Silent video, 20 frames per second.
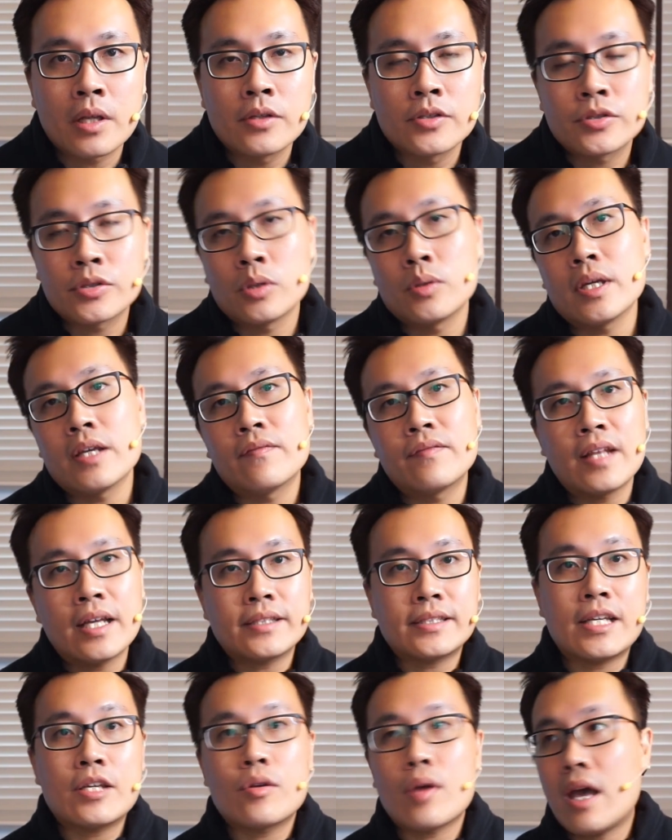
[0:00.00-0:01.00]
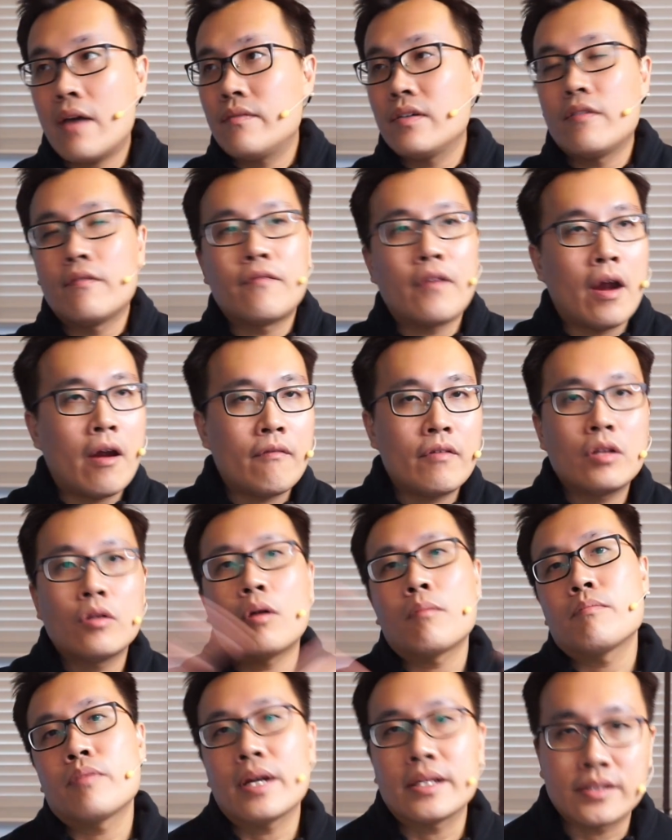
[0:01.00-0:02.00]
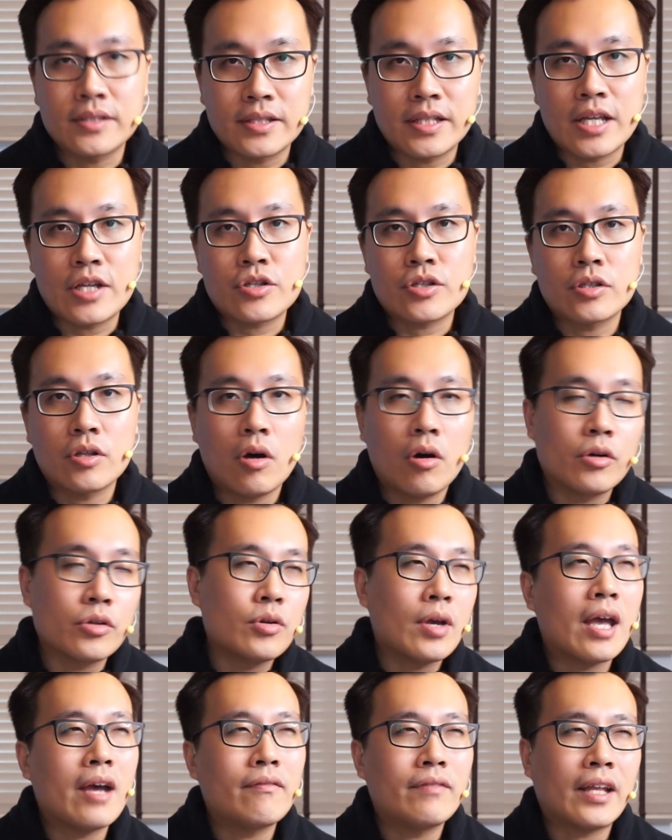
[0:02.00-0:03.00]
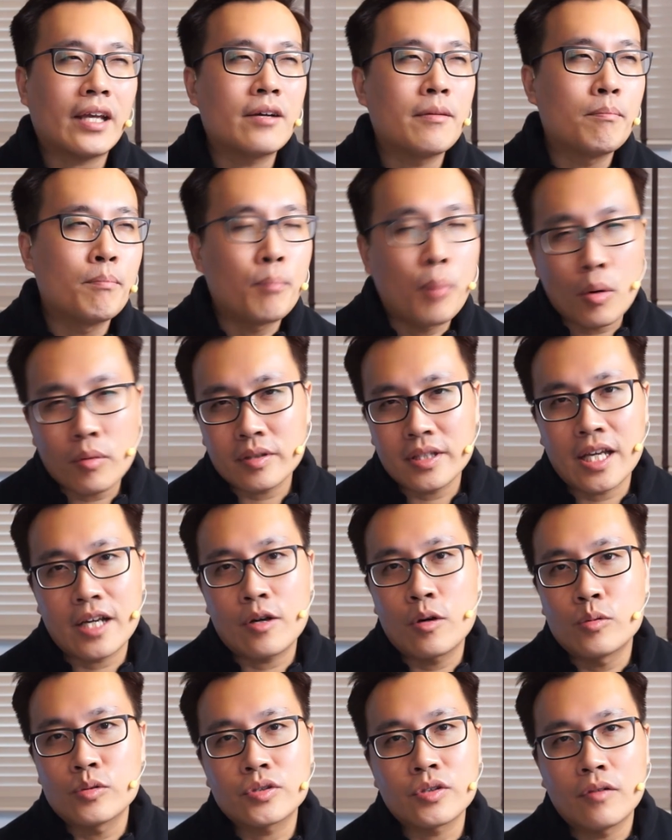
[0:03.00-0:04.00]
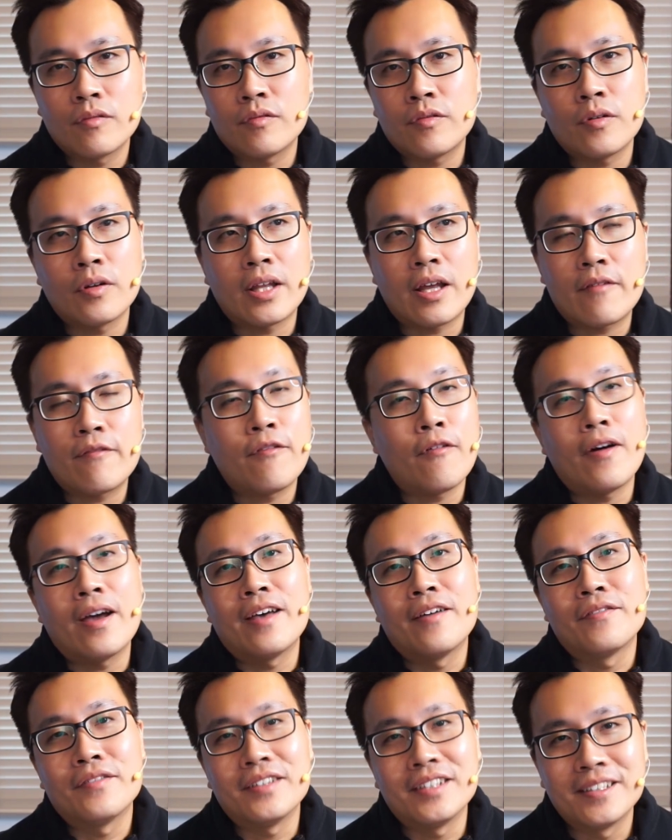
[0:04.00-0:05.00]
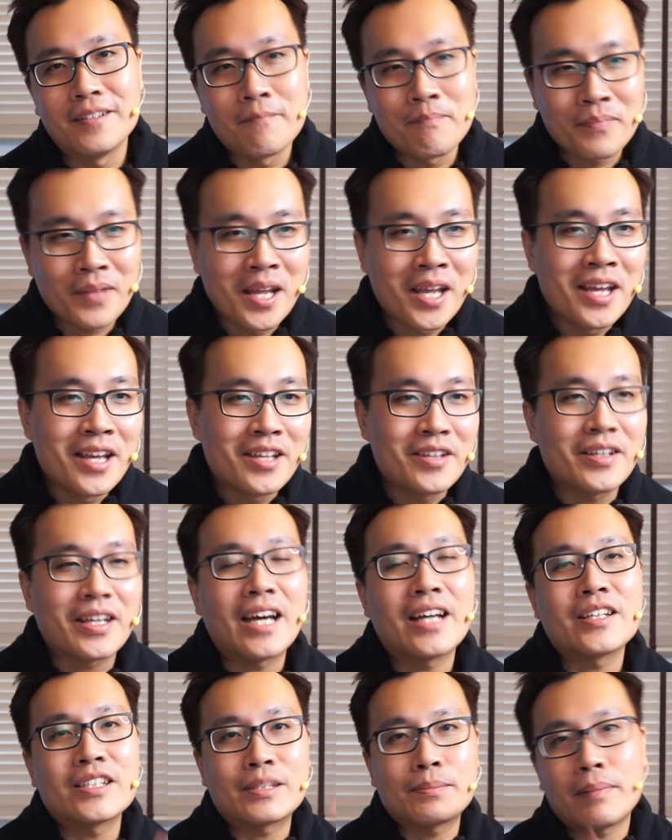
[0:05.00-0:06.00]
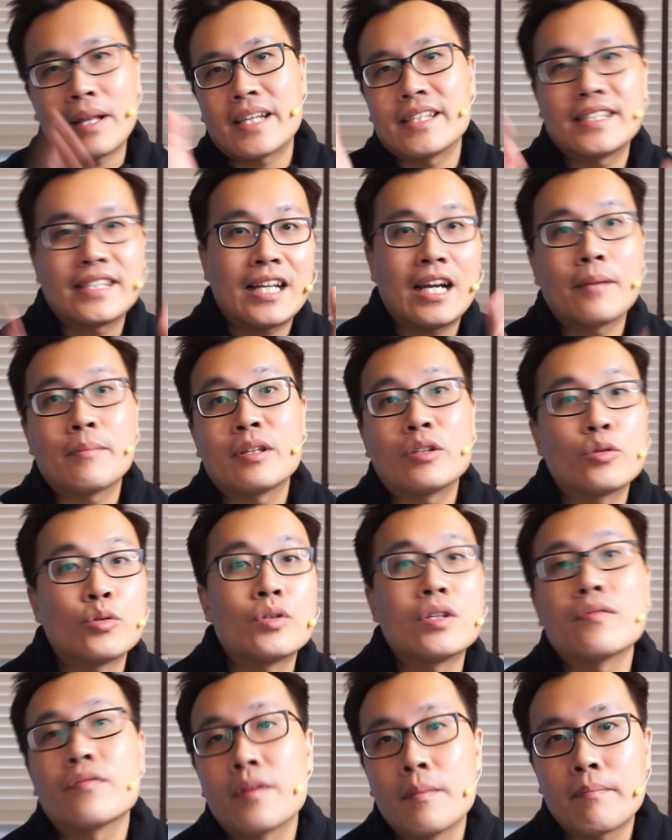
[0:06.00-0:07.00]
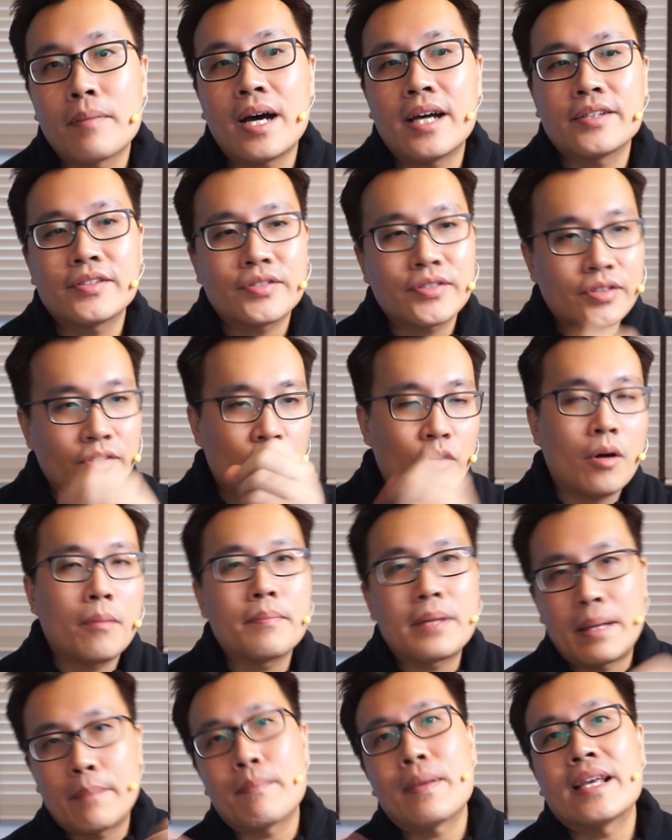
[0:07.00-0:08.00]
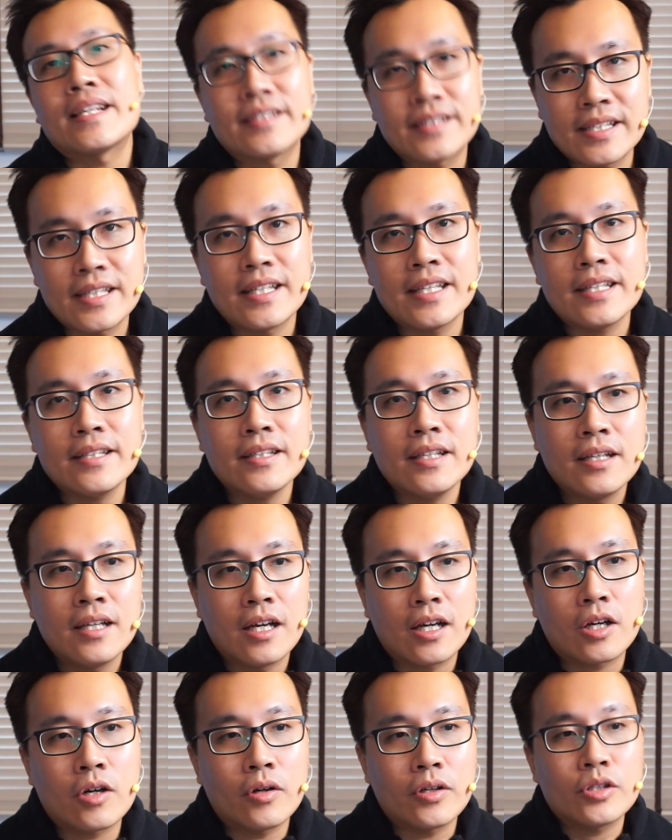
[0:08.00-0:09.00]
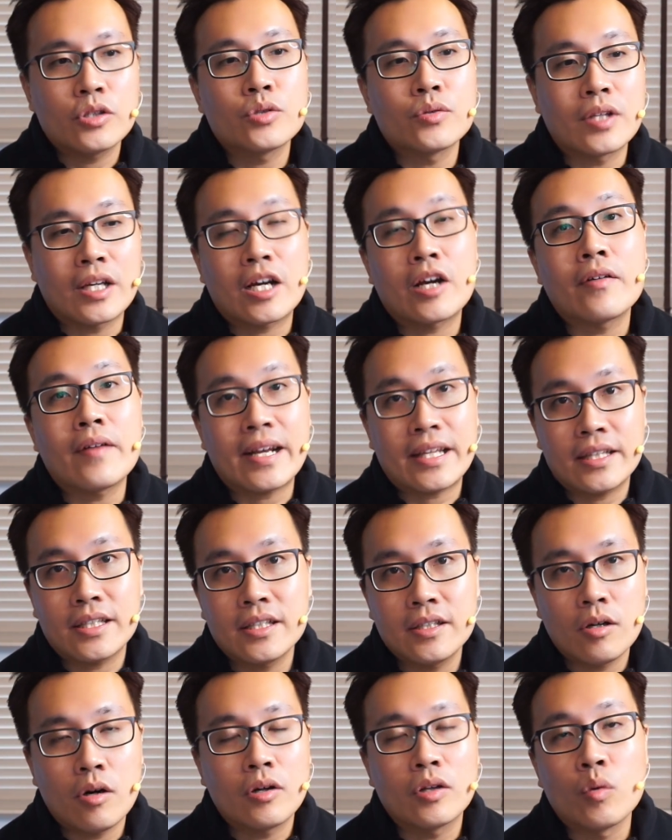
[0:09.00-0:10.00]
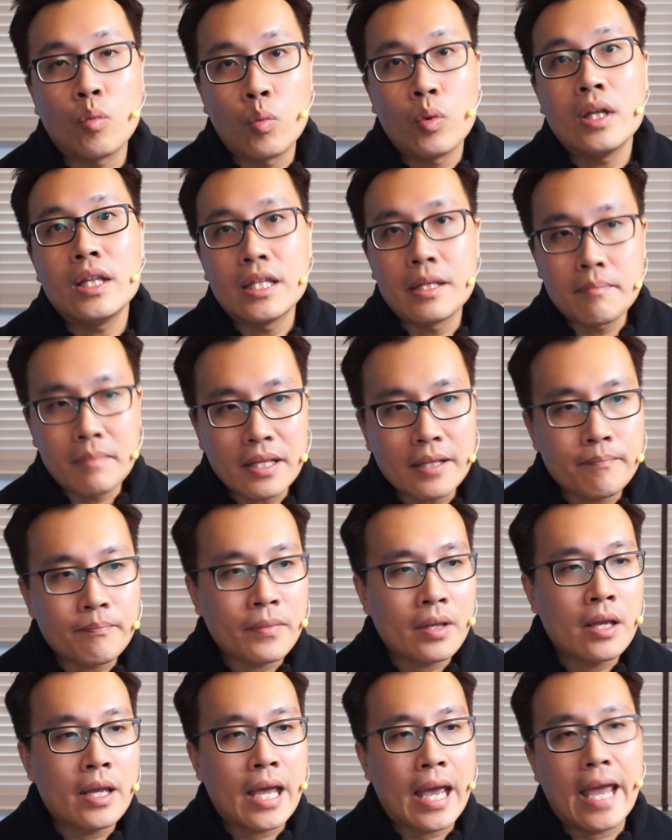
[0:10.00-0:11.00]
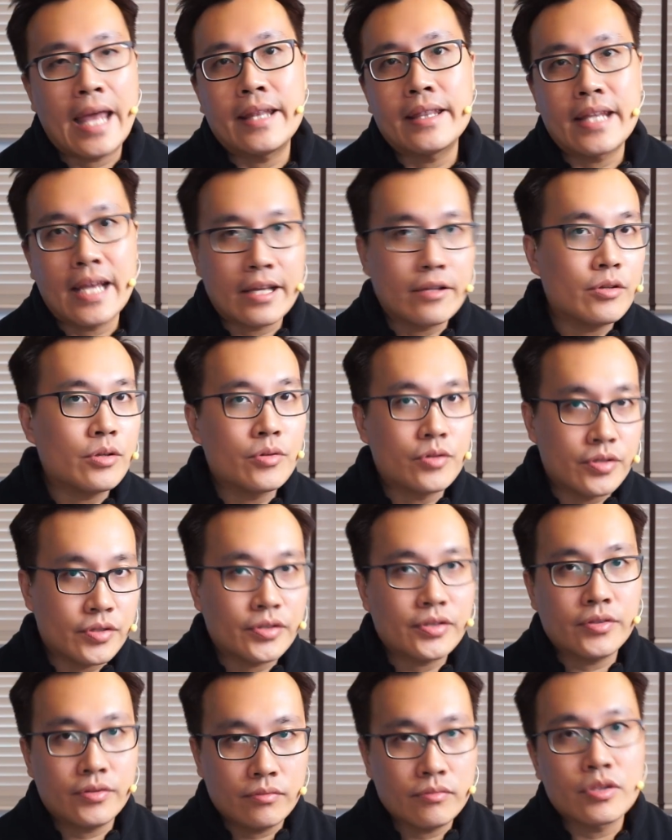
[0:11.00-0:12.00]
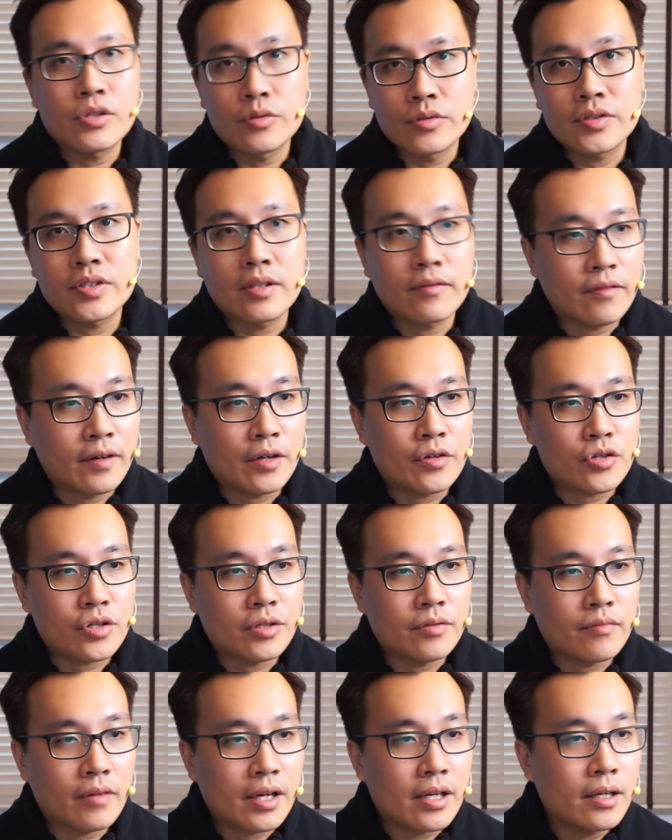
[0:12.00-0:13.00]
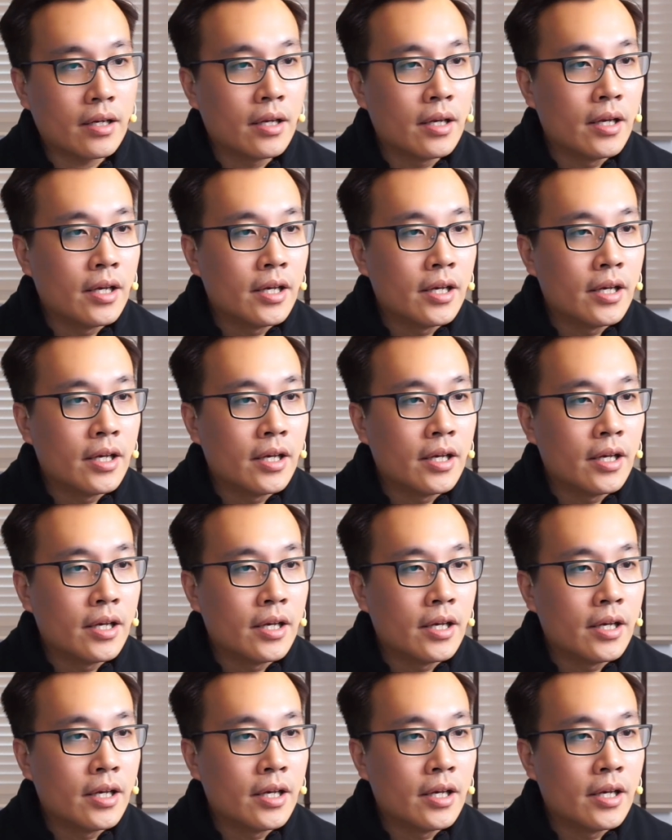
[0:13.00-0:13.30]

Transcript: So if let's say you have a very long presentation or you have like a book that goes on for like forever, you got to splice it up into different parts, copy and paste it in according to the character or the word limit, and then you just use the function, right?